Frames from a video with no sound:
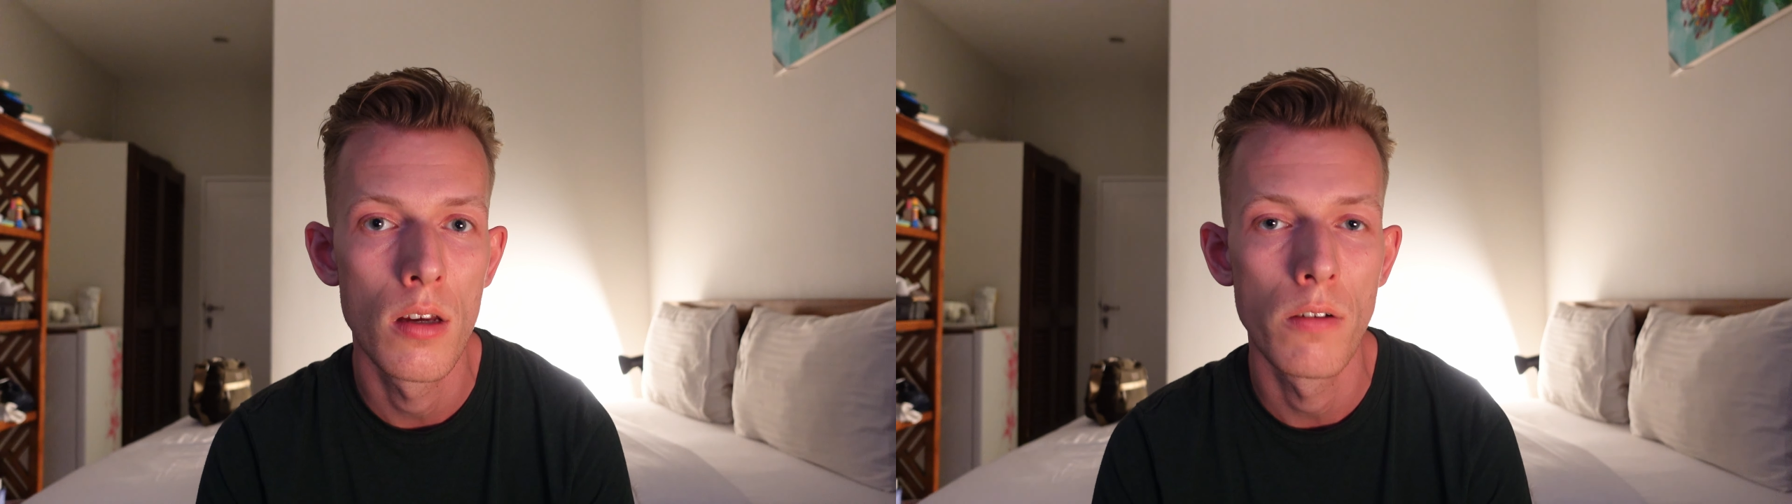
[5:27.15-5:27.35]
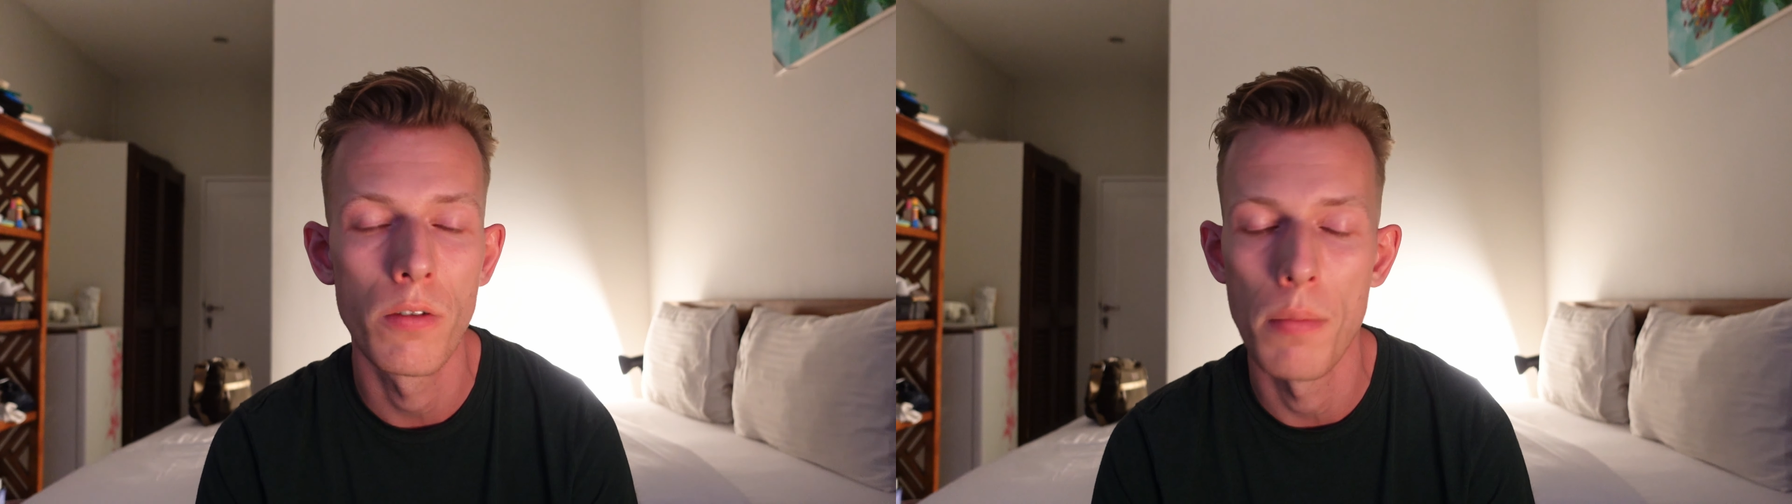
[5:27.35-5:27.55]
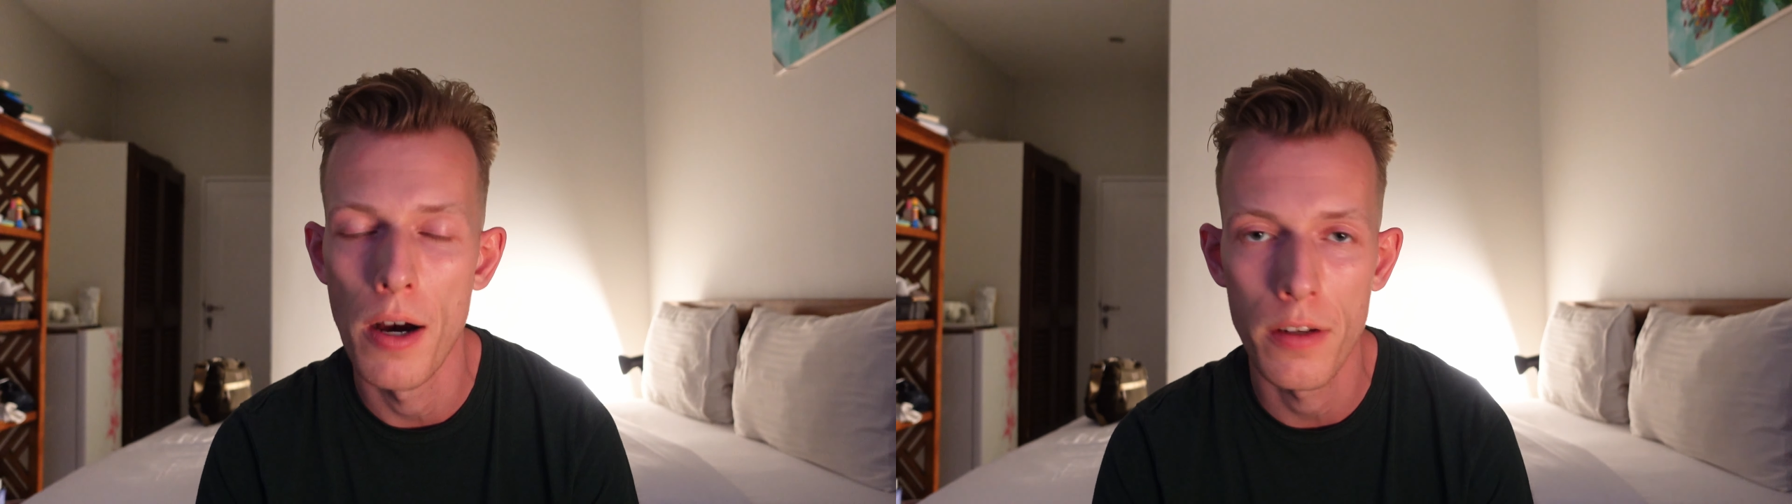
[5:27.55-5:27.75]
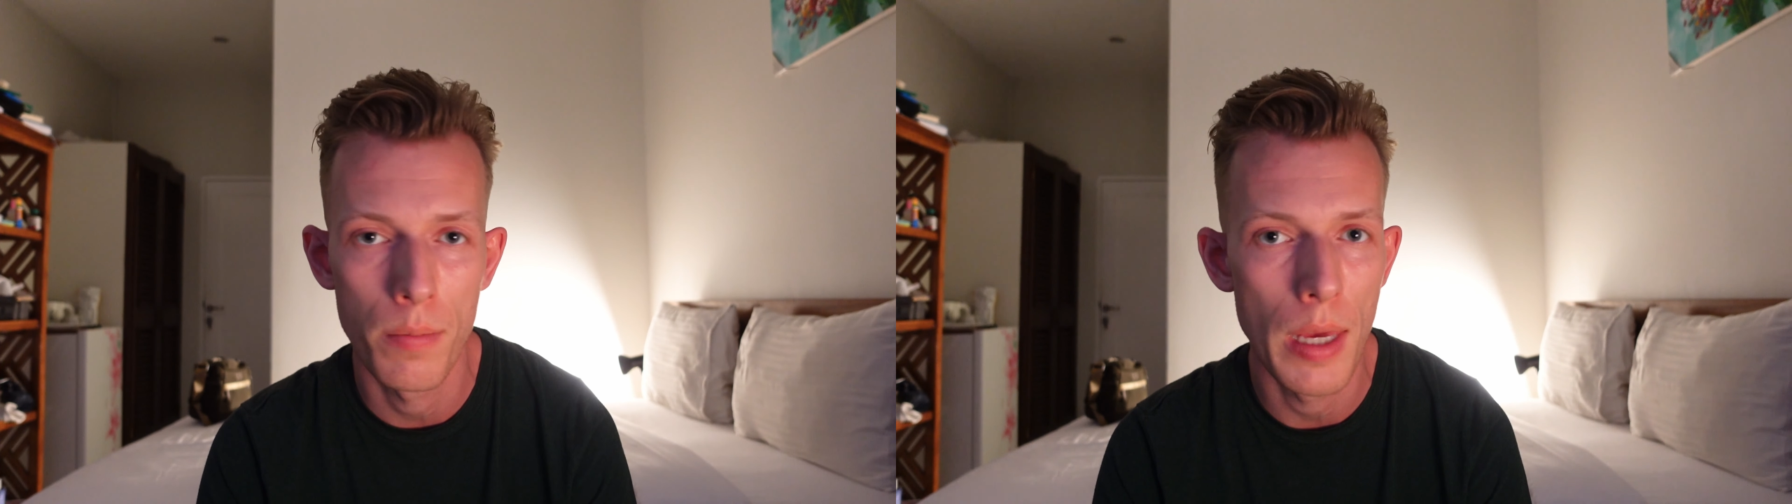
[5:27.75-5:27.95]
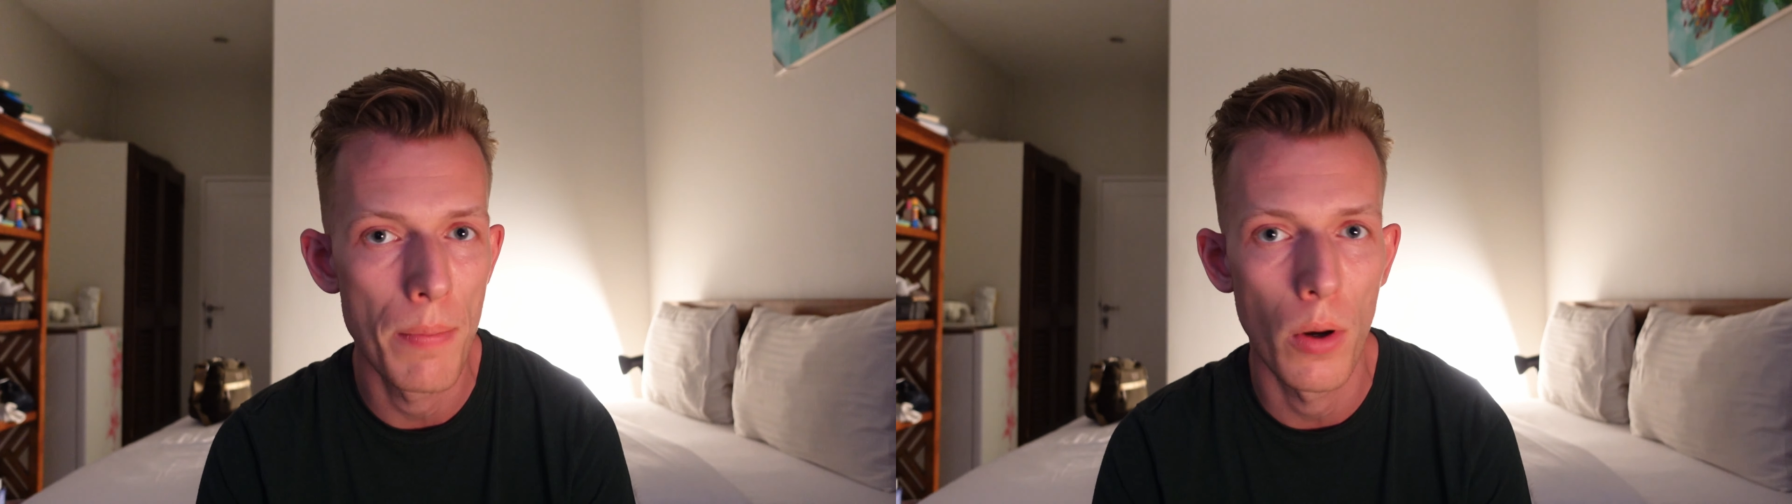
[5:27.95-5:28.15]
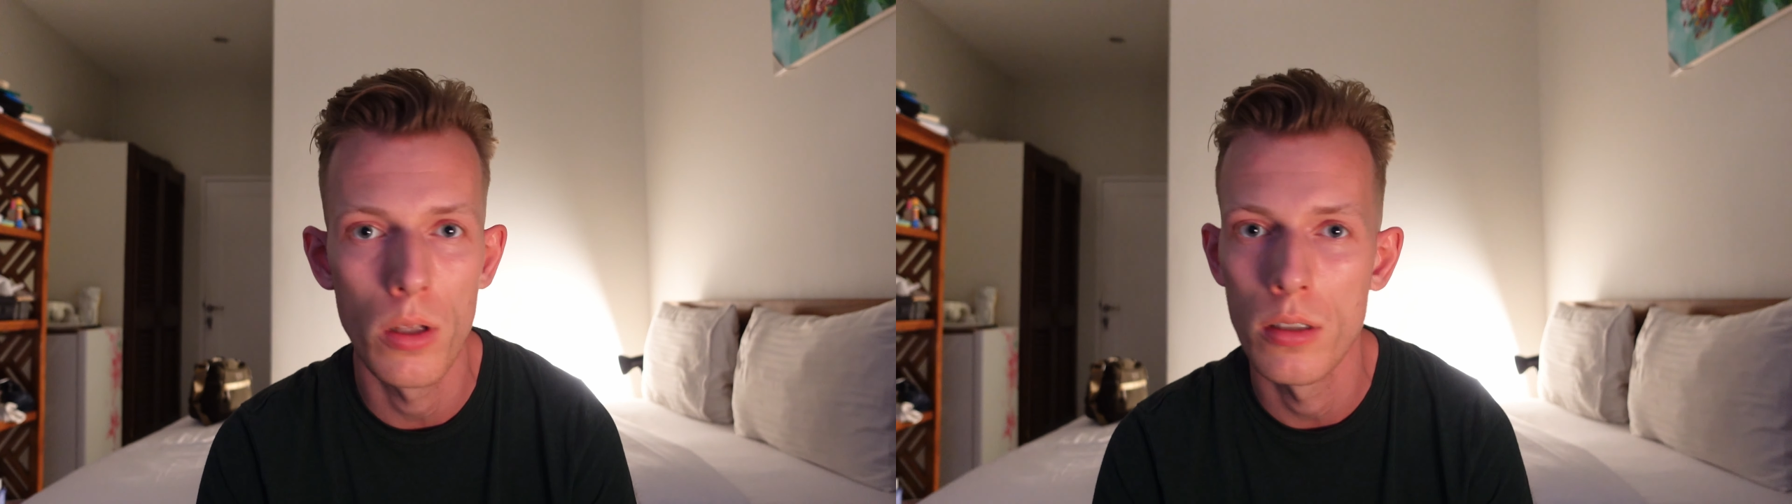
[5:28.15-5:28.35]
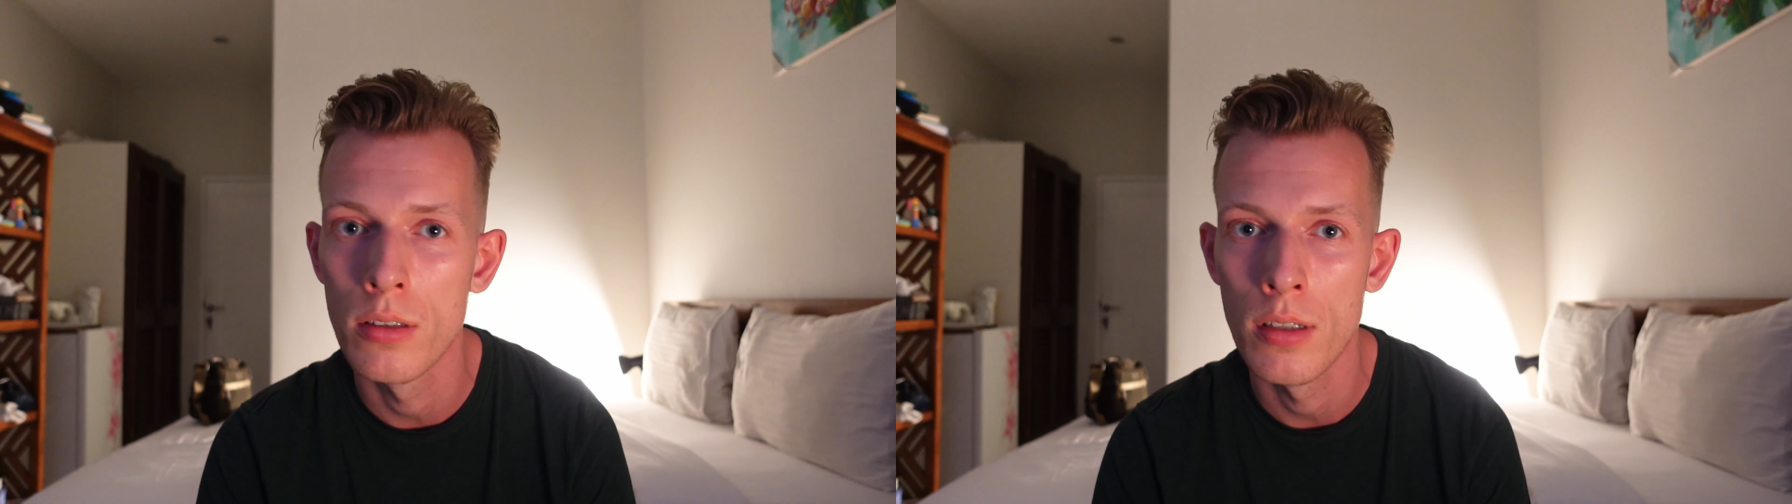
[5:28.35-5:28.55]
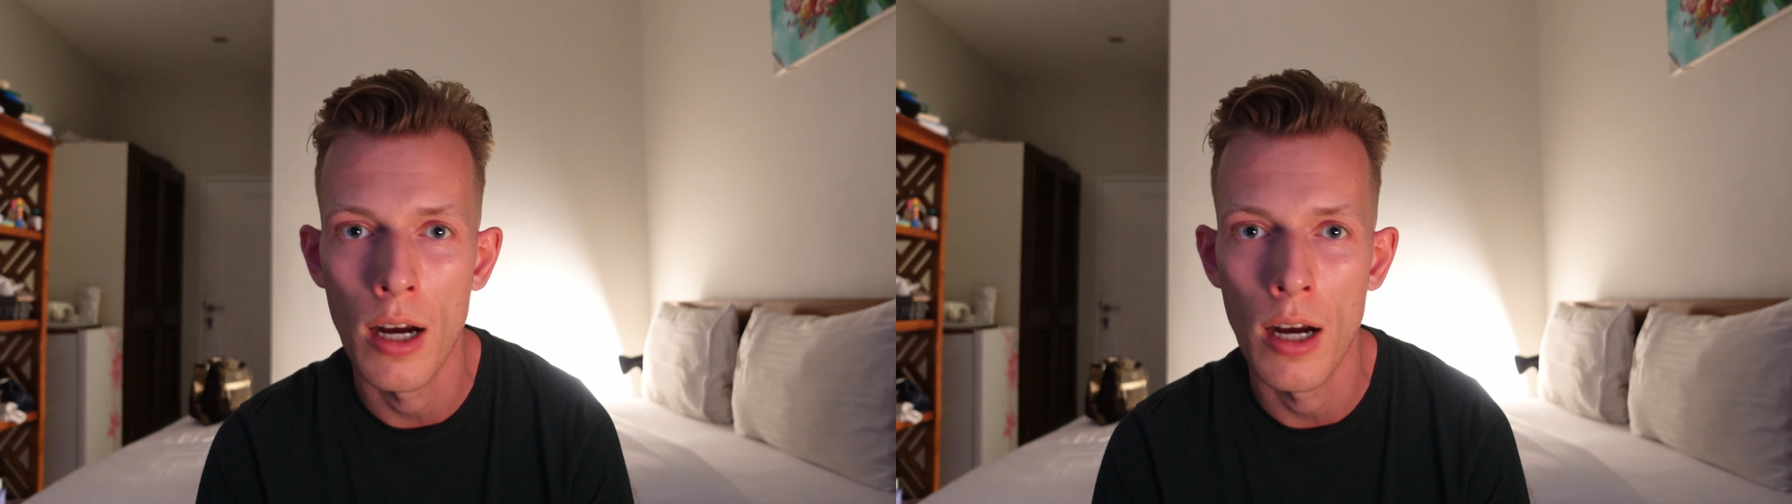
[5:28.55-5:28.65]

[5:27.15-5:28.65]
from other people,